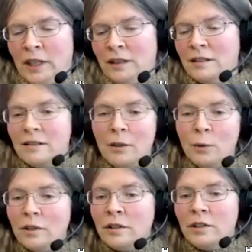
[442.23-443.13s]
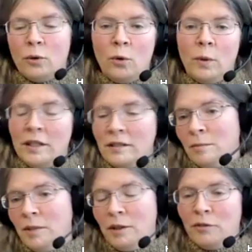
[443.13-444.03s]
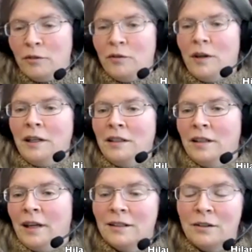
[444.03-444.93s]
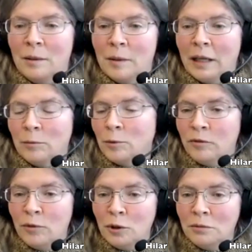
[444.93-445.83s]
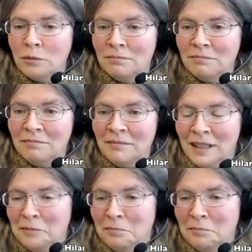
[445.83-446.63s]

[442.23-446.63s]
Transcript: the sequence is always simply referring to the hexagram that comes before. Um, okay.